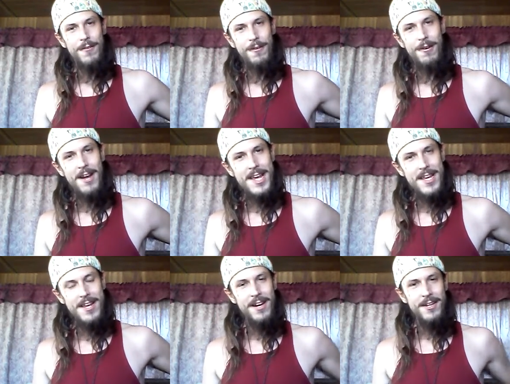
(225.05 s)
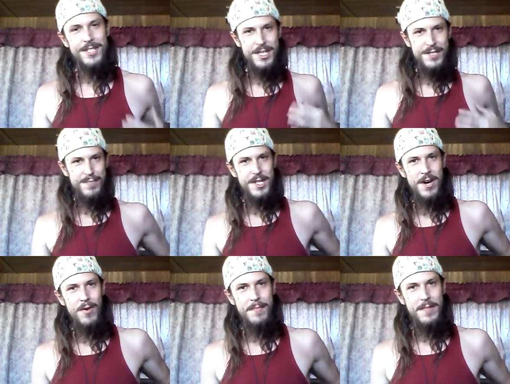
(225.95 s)
Right here, just
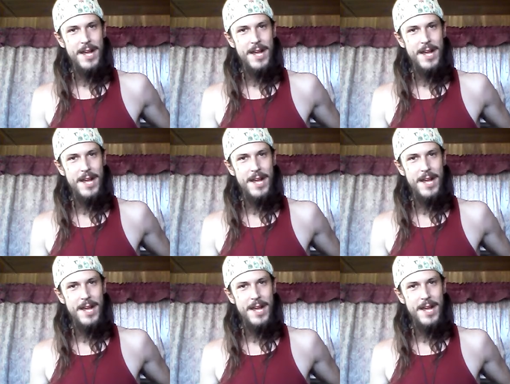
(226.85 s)
below,